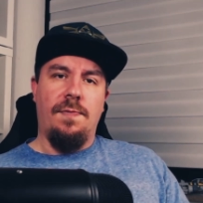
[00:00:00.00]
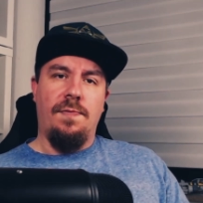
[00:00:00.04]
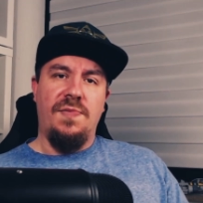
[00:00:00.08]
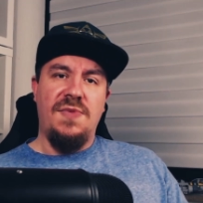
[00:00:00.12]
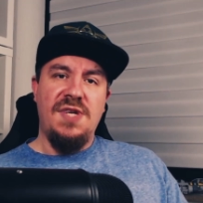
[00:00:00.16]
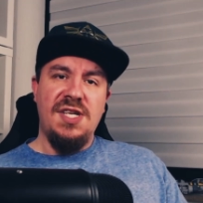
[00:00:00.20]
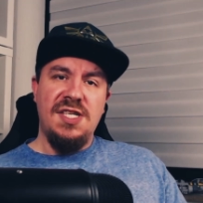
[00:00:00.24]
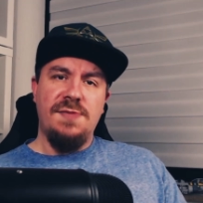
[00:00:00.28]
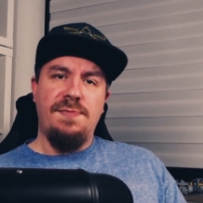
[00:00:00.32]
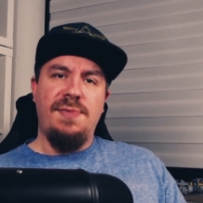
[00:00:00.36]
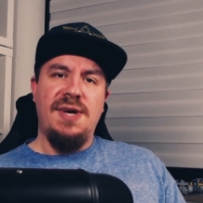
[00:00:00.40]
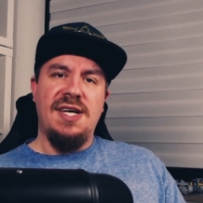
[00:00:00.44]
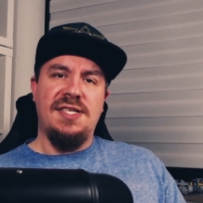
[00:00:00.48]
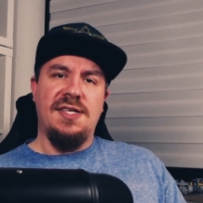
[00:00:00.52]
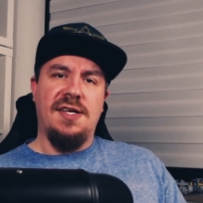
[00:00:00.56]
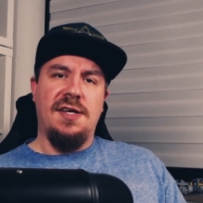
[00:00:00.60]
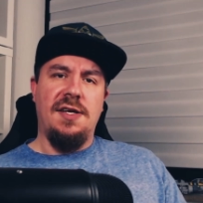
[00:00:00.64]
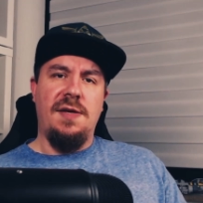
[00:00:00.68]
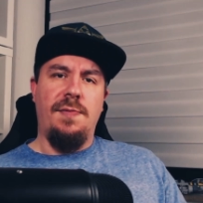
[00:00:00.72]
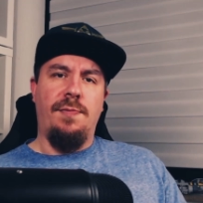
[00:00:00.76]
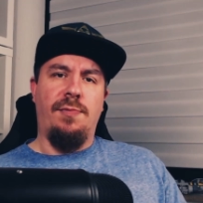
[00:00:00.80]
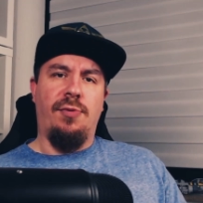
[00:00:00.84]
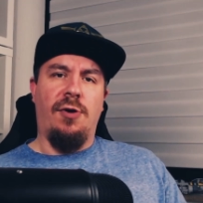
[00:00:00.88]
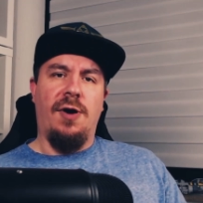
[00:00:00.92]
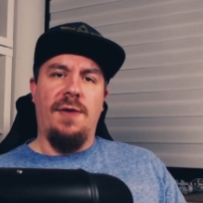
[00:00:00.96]
This
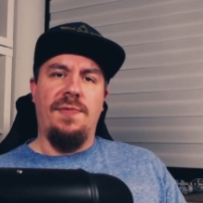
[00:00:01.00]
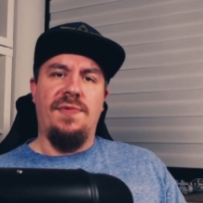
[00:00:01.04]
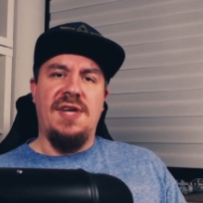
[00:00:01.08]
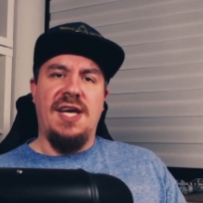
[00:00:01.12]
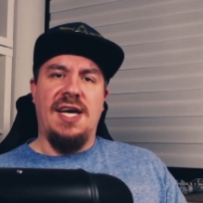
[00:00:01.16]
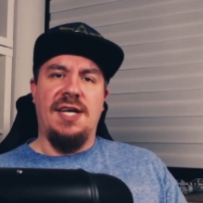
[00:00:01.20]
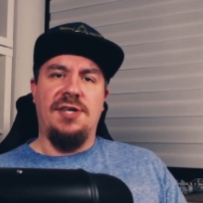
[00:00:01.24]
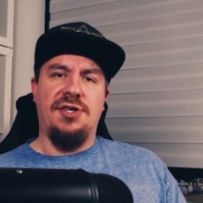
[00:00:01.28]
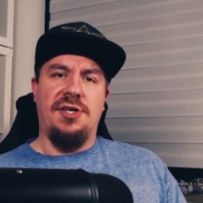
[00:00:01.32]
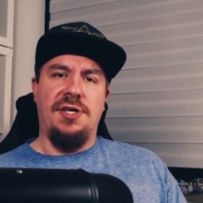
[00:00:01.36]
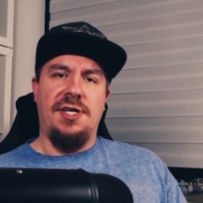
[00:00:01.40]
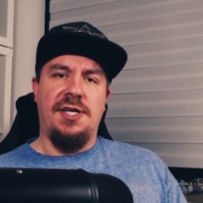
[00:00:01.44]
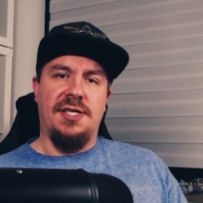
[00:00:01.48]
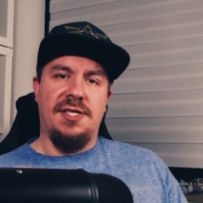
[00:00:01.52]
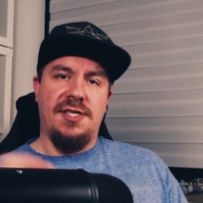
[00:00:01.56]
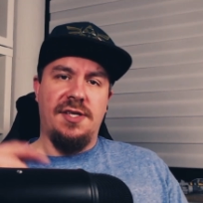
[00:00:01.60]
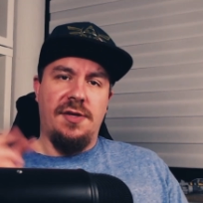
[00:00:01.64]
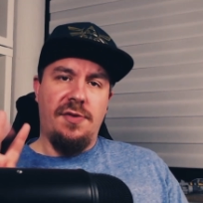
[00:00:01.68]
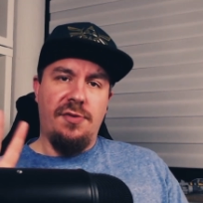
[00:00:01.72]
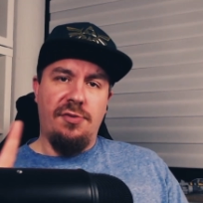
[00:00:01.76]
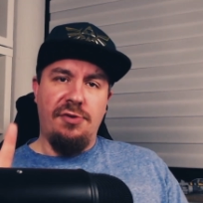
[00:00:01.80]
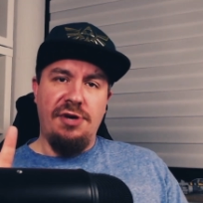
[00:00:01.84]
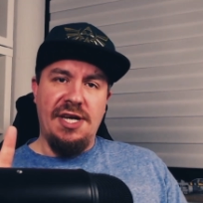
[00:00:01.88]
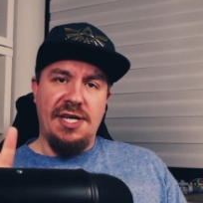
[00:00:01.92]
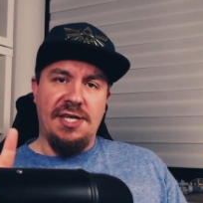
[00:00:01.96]
basically brought the engineers
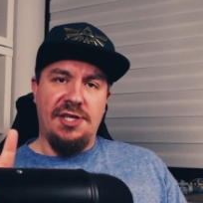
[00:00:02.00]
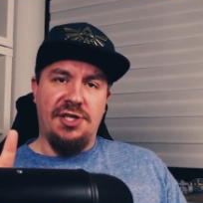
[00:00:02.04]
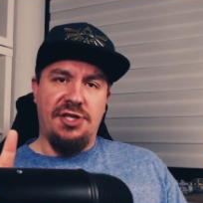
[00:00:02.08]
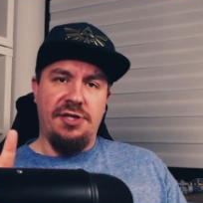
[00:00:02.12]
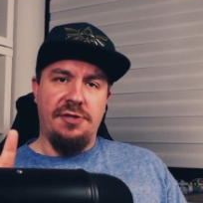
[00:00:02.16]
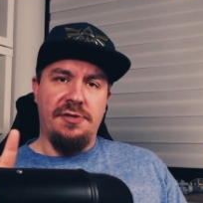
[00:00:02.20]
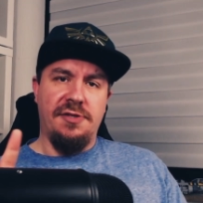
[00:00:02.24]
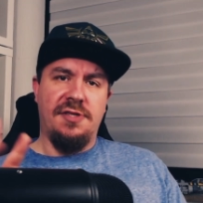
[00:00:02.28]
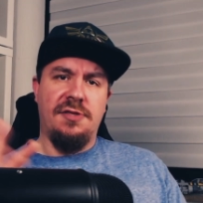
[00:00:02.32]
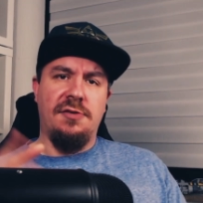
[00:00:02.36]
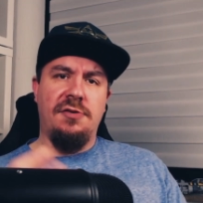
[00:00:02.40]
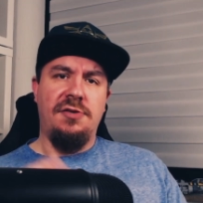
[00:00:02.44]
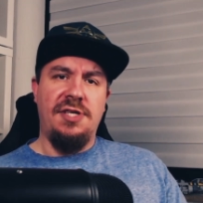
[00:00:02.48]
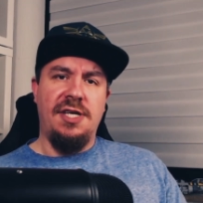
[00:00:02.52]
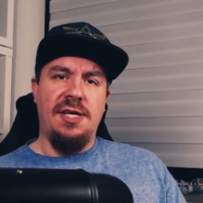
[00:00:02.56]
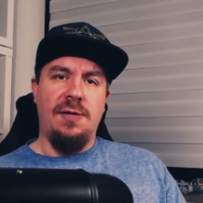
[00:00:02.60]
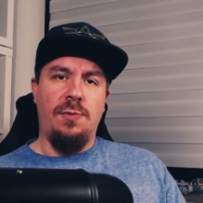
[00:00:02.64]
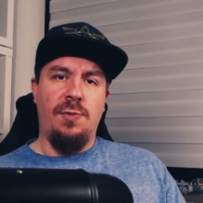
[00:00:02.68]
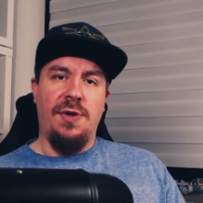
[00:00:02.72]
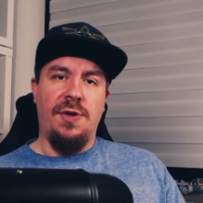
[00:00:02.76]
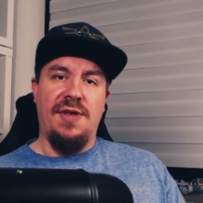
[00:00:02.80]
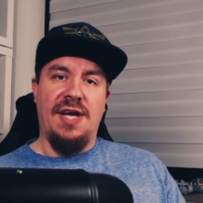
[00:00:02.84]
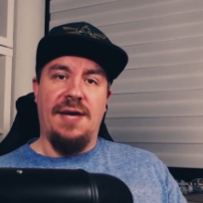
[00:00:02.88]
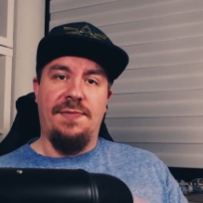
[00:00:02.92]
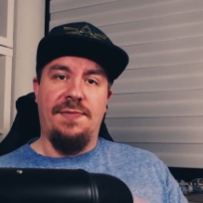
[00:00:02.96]
three issues to deal
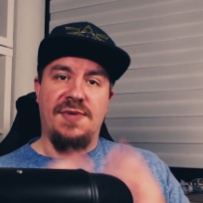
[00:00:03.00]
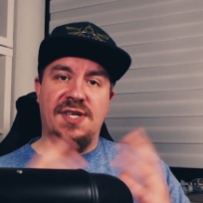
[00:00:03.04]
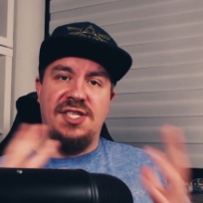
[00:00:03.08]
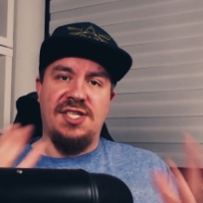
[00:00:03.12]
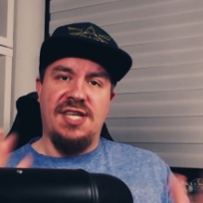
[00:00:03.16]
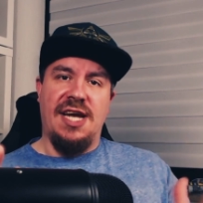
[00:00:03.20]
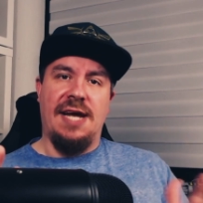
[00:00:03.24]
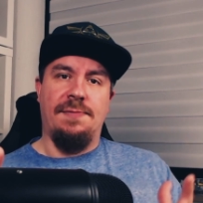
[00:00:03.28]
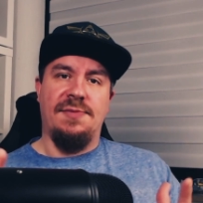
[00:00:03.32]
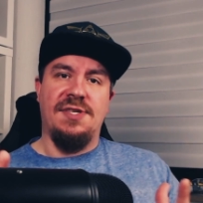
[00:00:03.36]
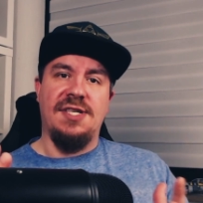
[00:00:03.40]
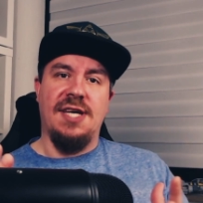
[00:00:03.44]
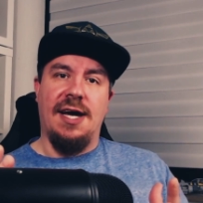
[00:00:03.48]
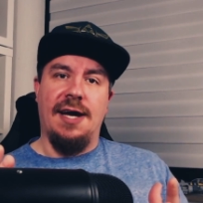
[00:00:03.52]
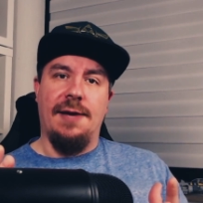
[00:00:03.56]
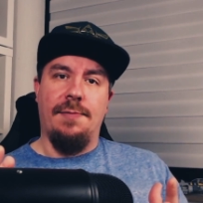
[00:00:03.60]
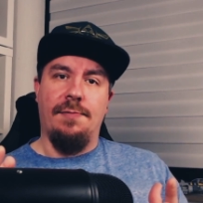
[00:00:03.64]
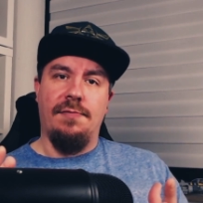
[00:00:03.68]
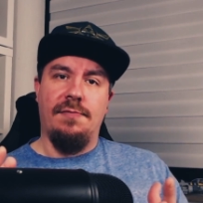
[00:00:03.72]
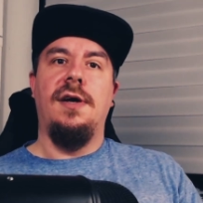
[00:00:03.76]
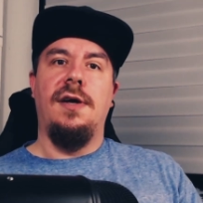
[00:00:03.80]
with at the same time.